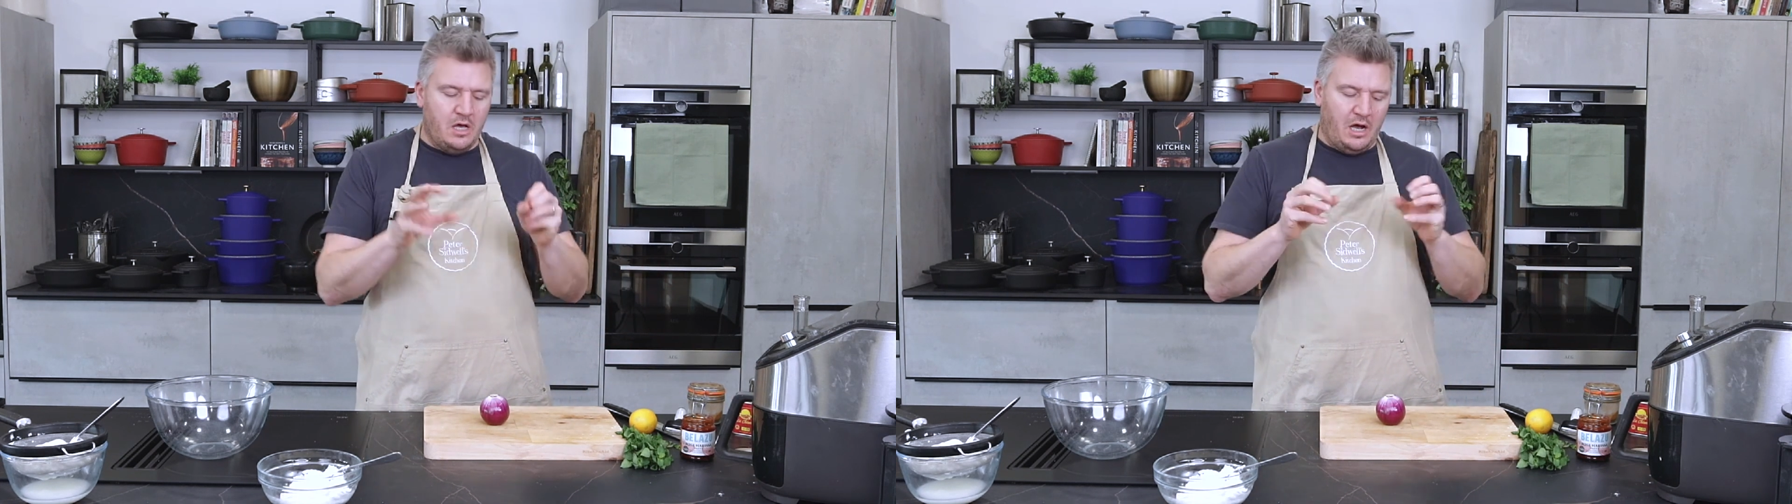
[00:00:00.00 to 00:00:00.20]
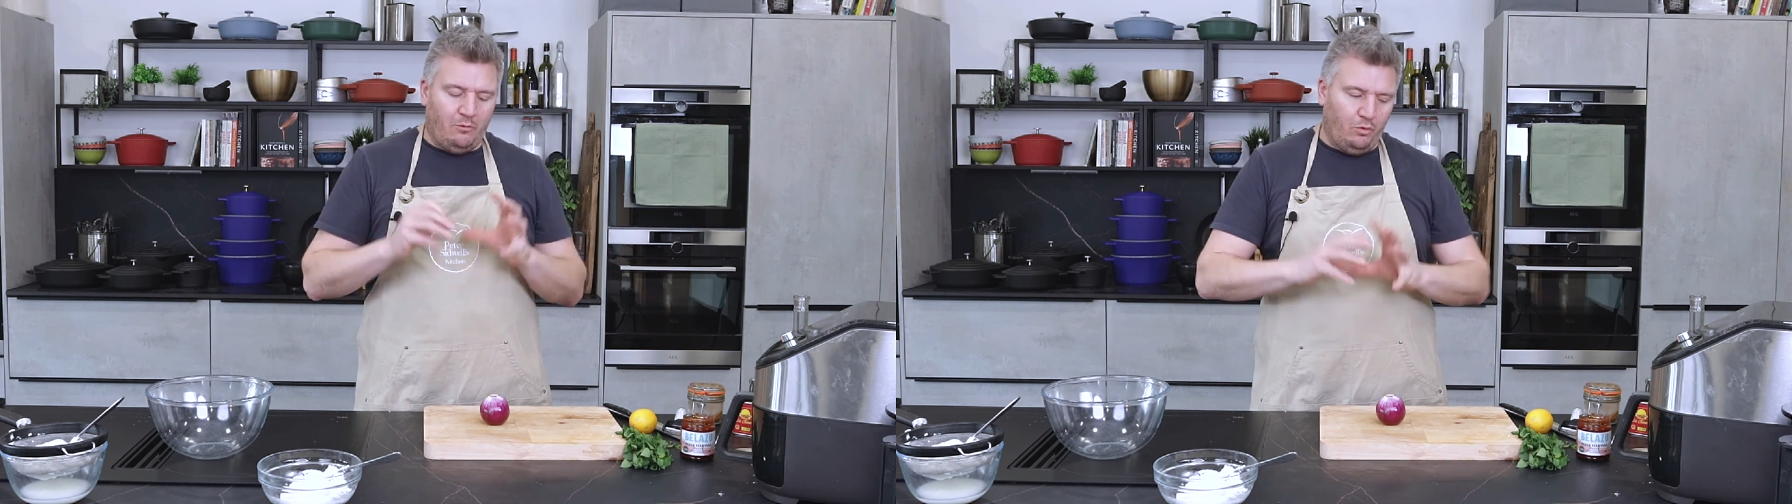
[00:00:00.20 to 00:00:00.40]

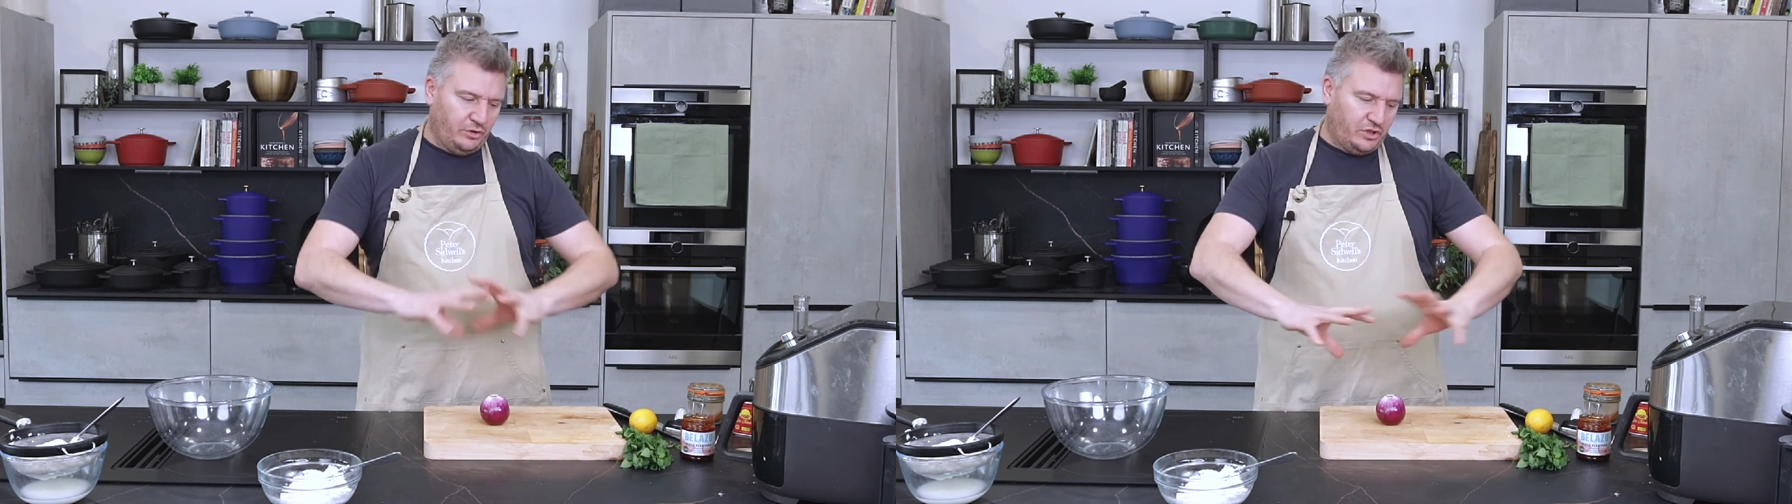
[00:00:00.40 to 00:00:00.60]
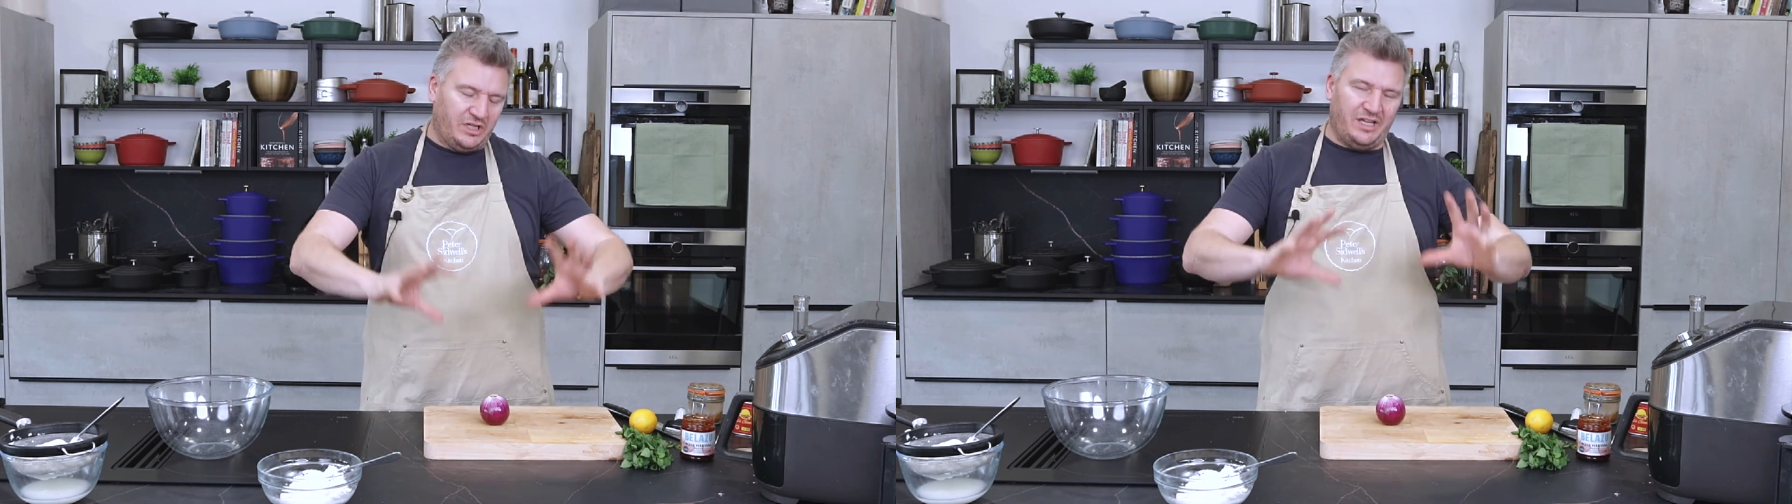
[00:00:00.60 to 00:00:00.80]
I
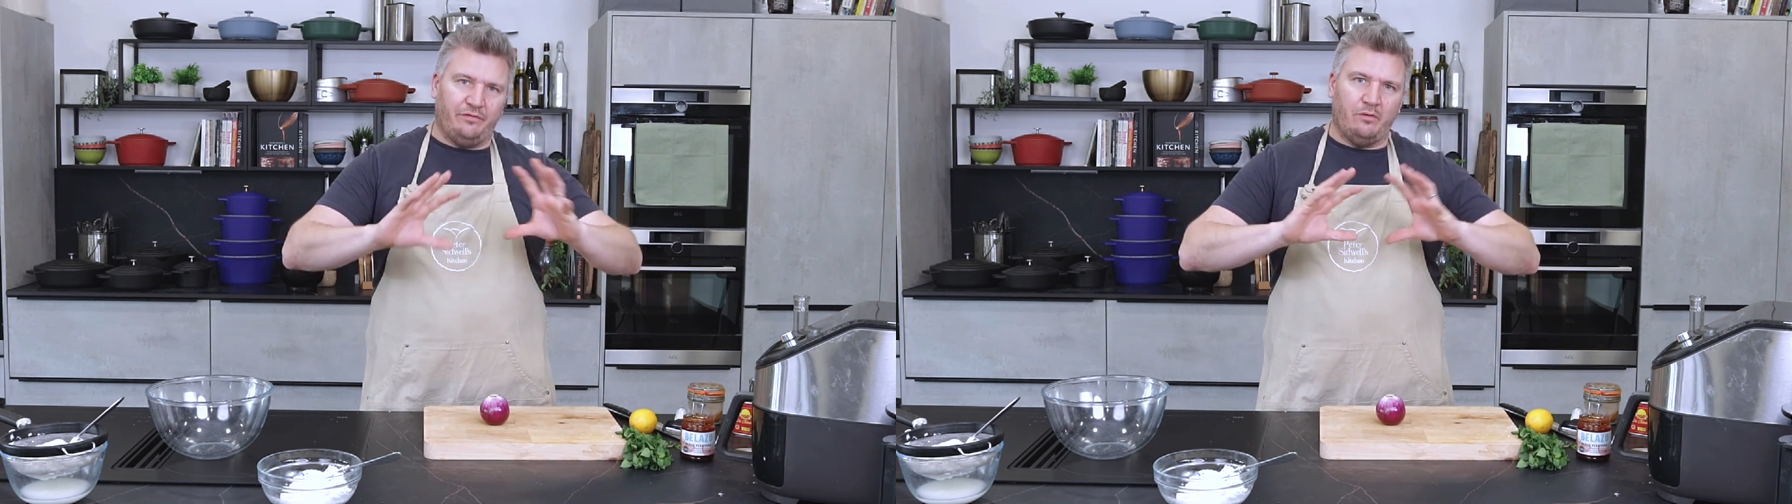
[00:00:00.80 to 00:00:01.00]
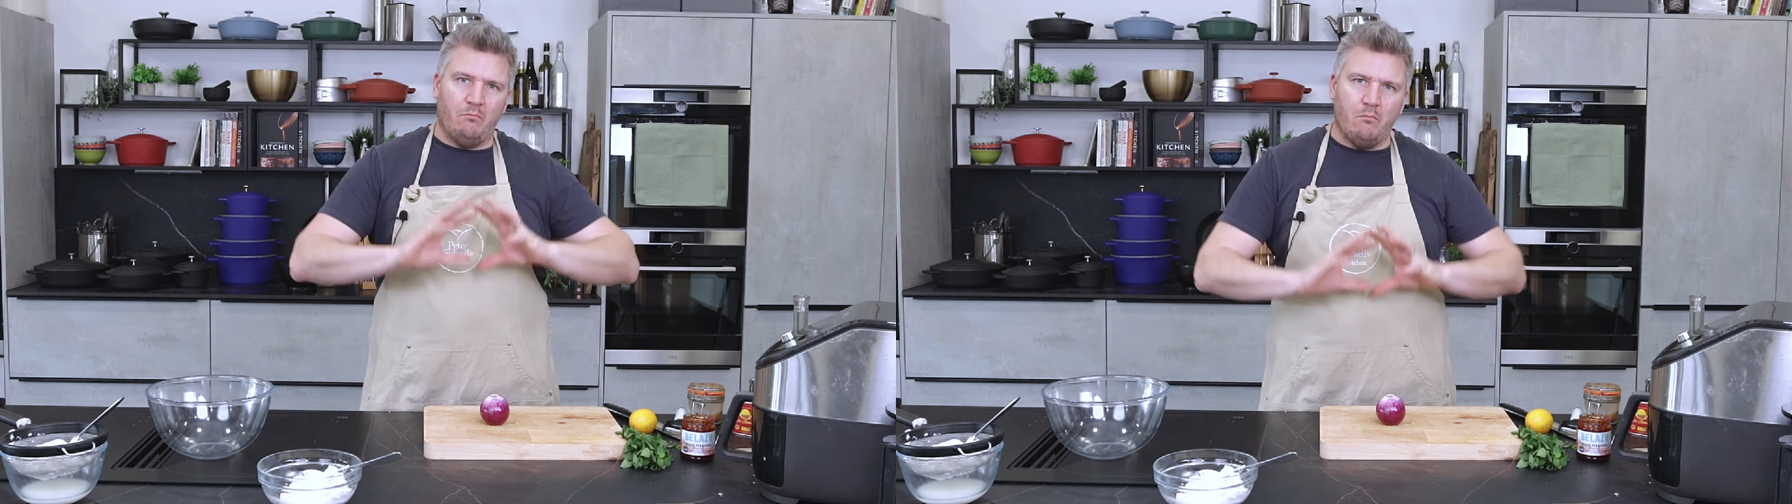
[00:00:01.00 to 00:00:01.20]
want to give
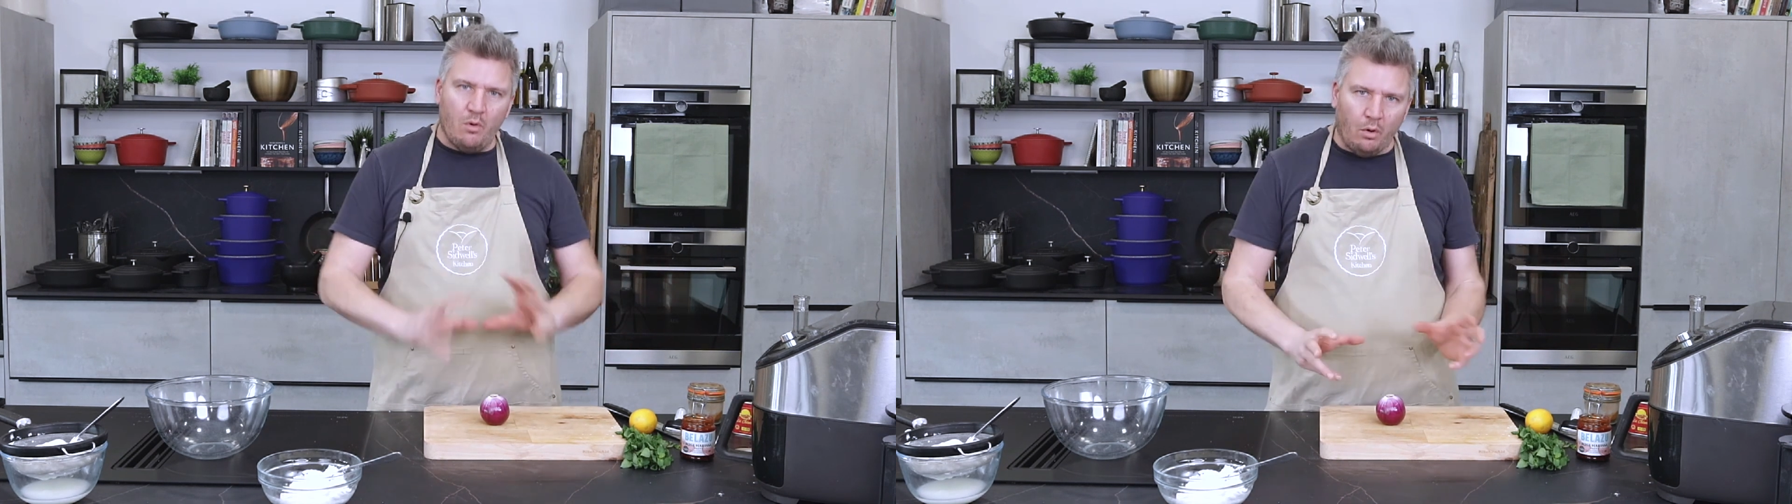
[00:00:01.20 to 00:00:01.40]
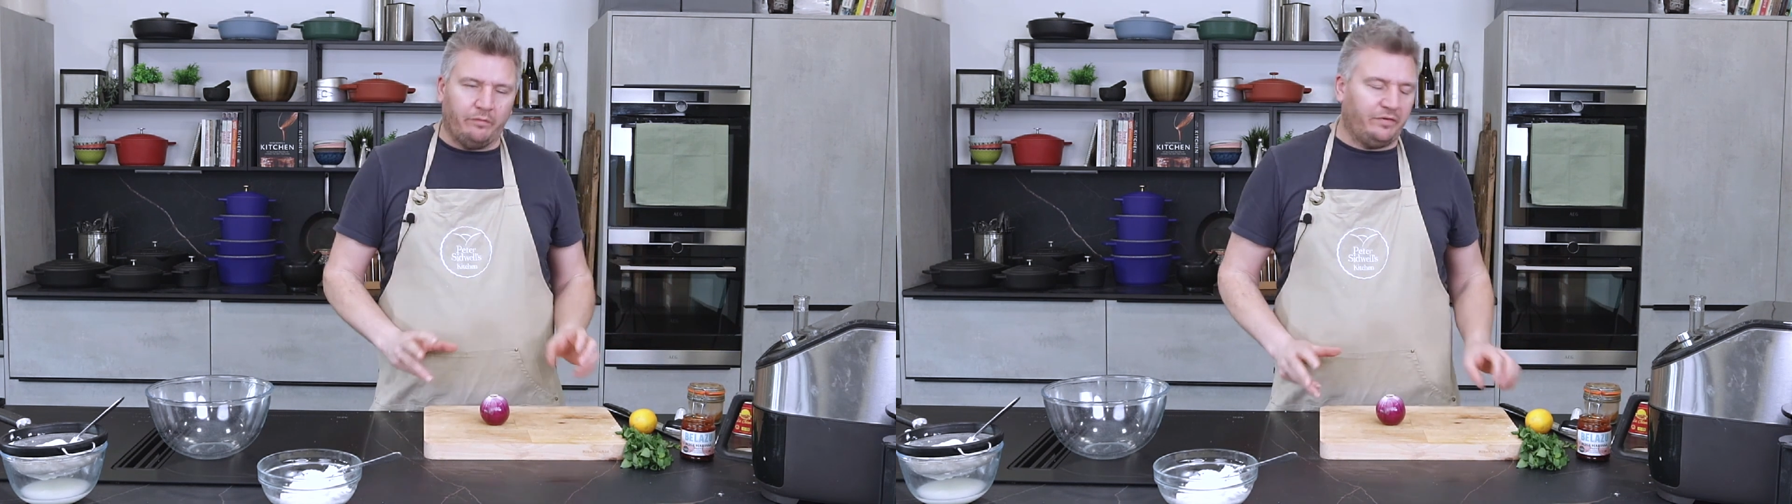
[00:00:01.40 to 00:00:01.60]
them
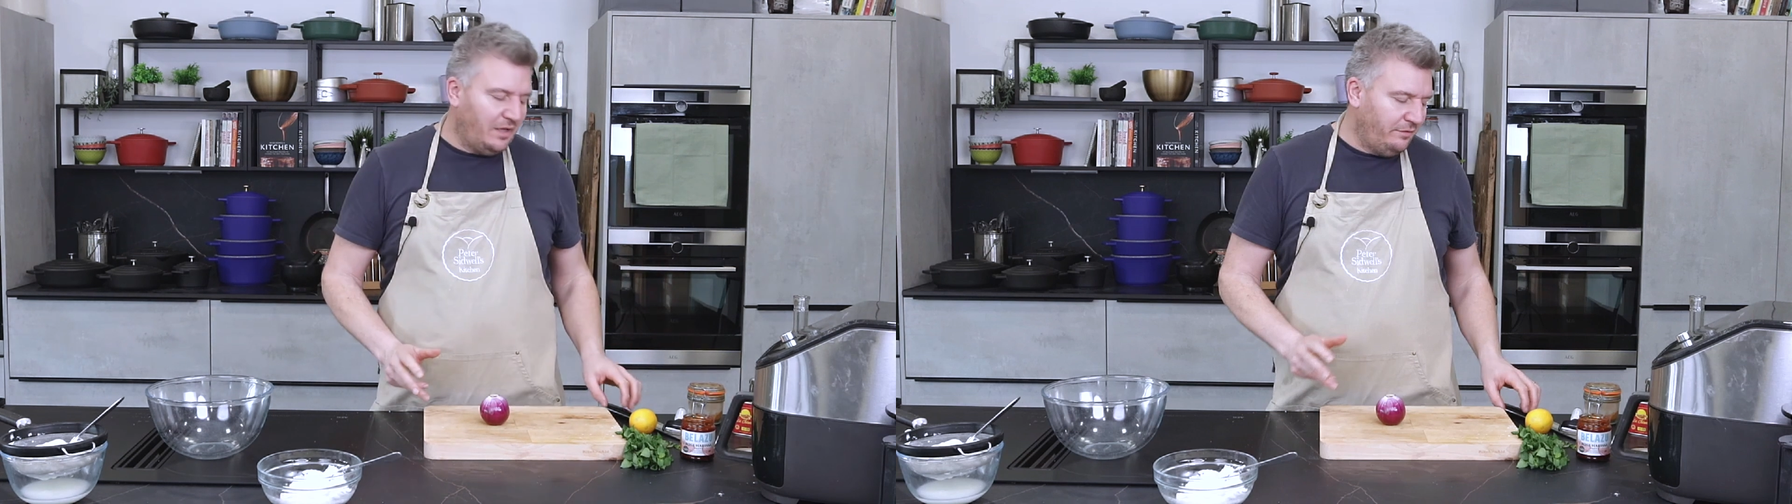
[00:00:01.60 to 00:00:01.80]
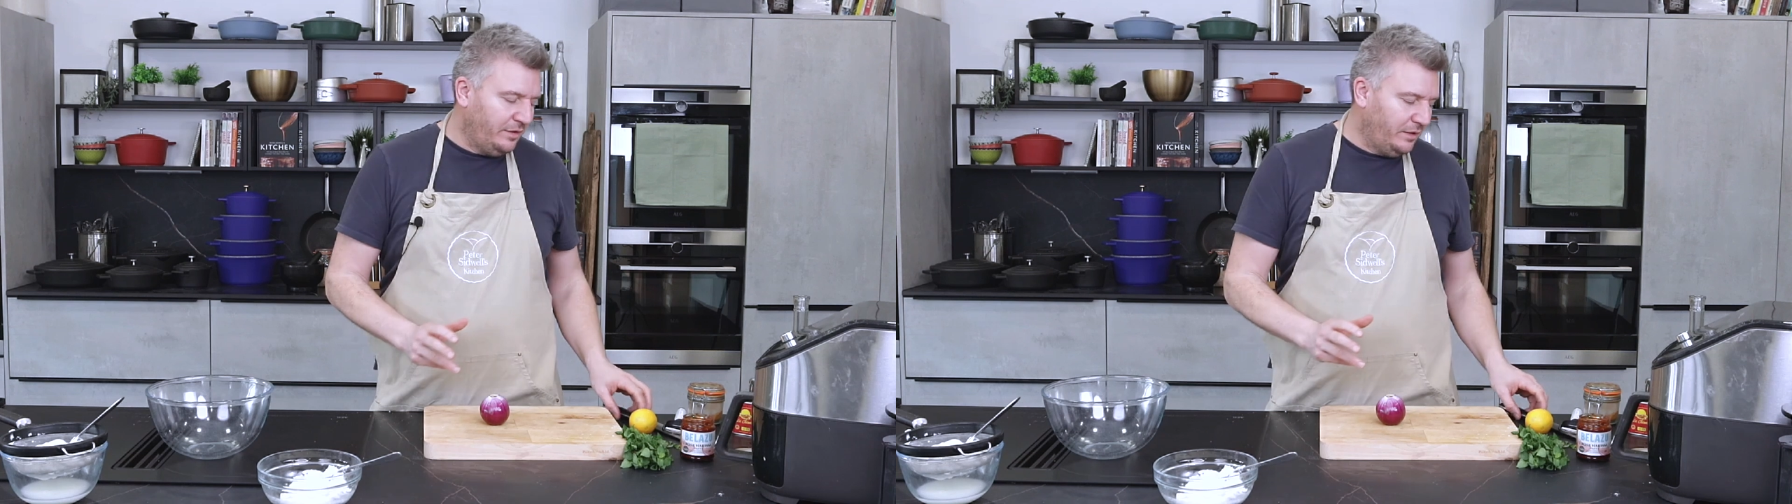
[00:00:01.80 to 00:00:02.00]
more
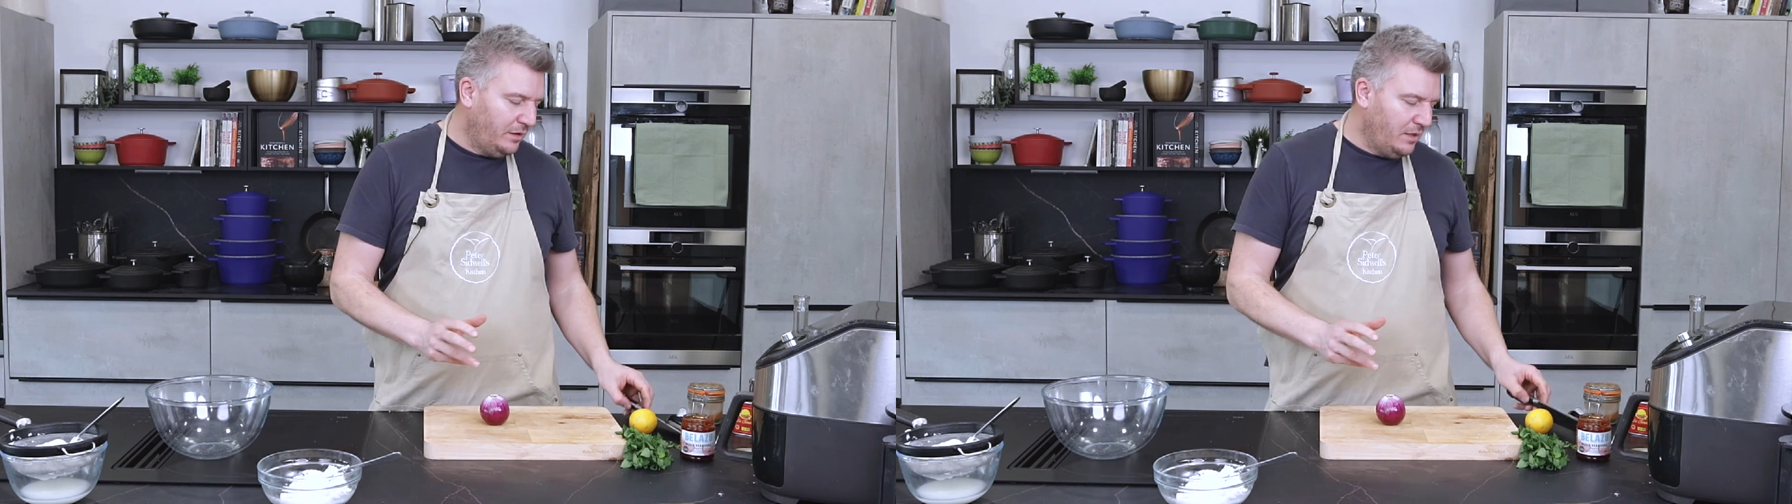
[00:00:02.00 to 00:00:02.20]
flavour.